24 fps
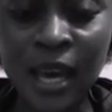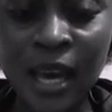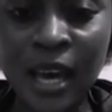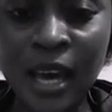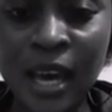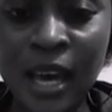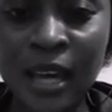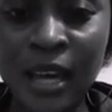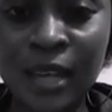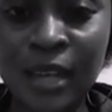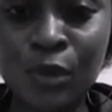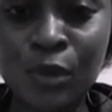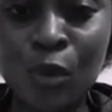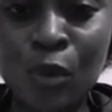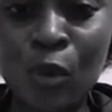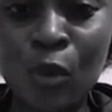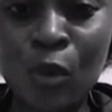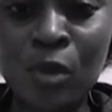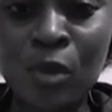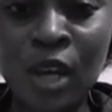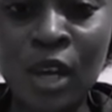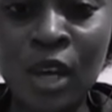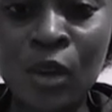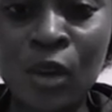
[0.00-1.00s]
And I do
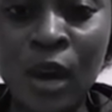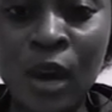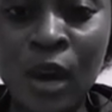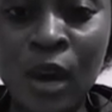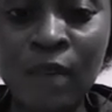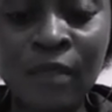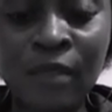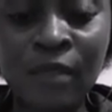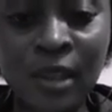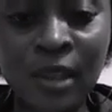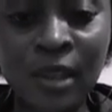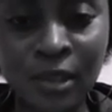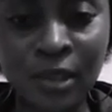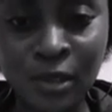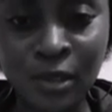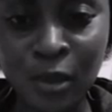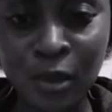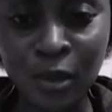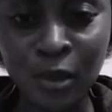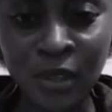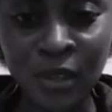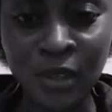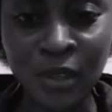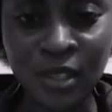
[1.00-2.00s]
hope that you have learned
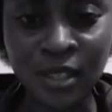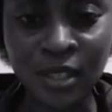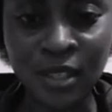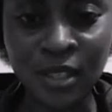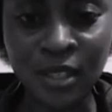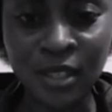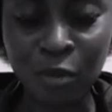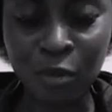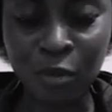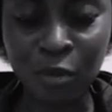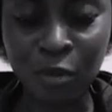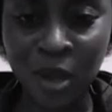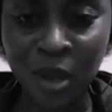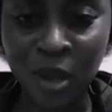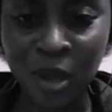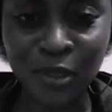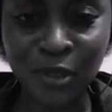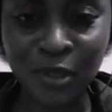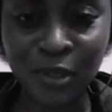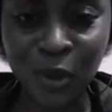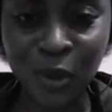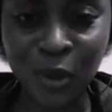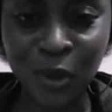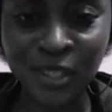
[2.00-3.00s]
something today from our
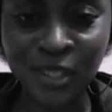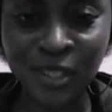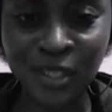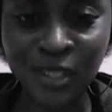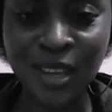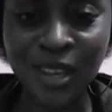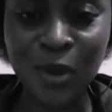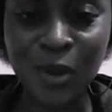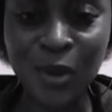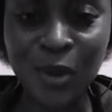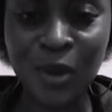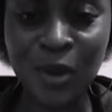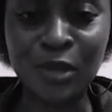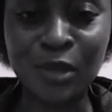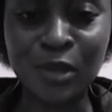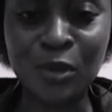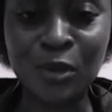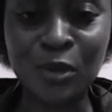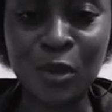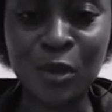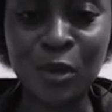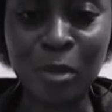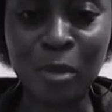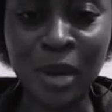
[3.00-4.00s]
discourse. We get to
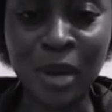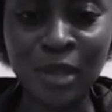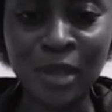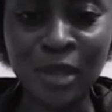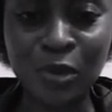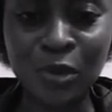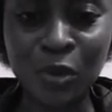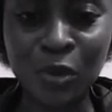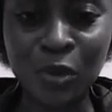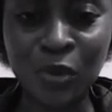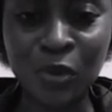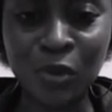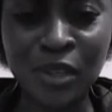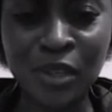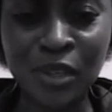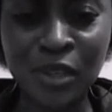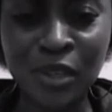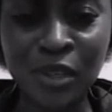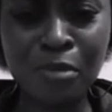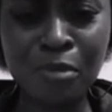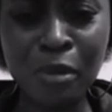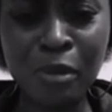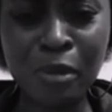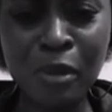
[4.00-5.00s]
do a part 2 of
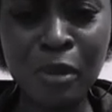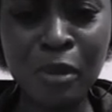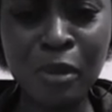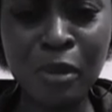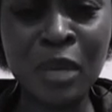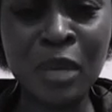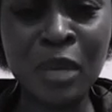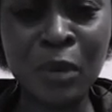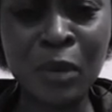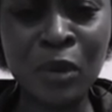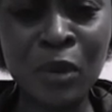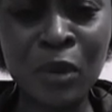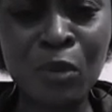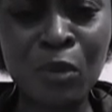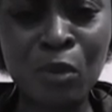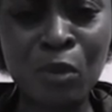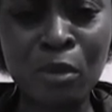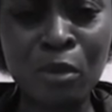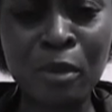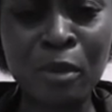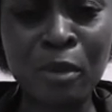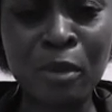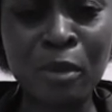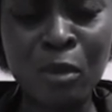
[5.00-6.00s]
this. Probably we'll
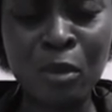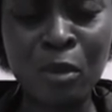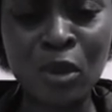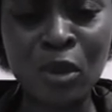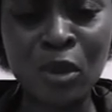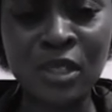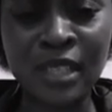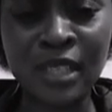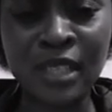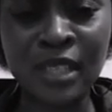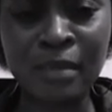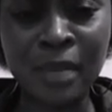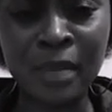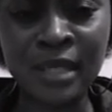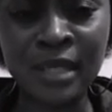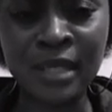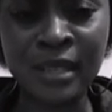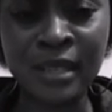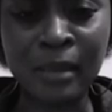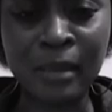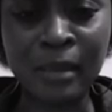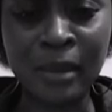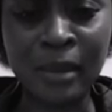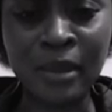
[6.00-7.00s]
be more
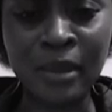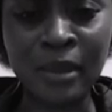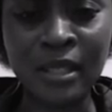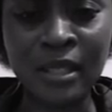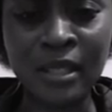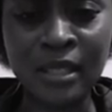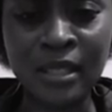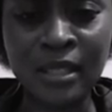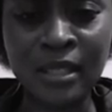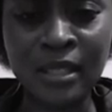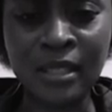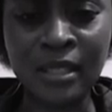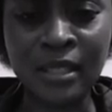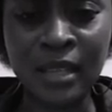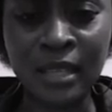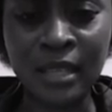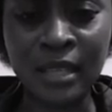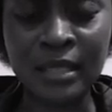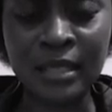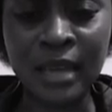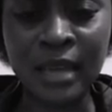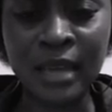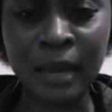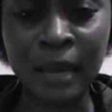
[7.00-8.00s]
segmental about this
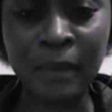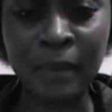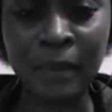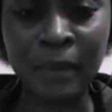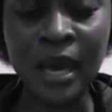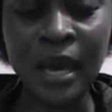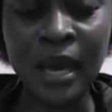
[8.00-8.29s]
next time.